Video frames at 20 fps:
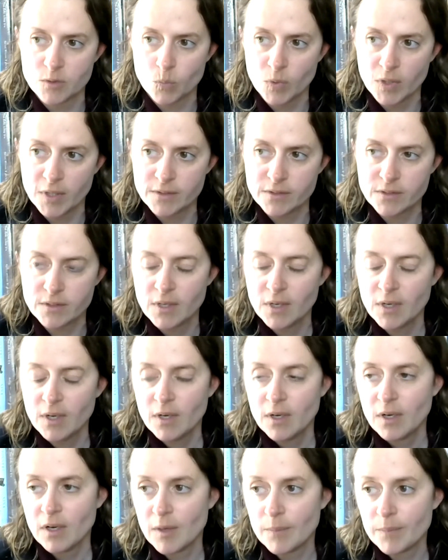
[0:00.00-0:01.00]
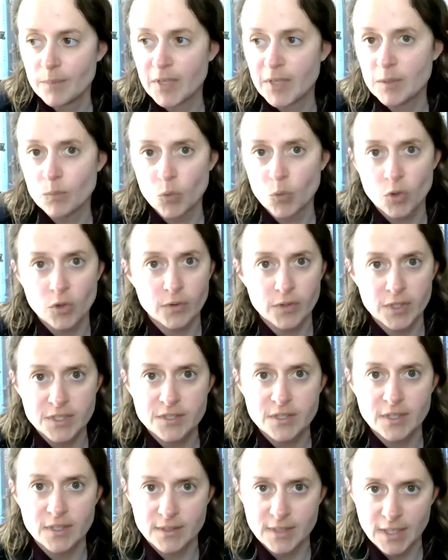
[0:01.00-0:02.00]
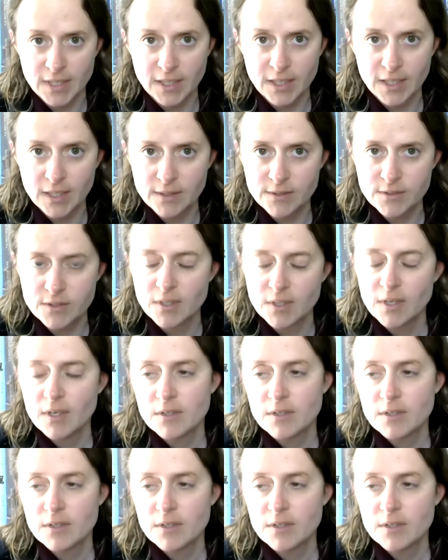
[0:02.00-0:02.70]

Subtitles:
was in more recent decades.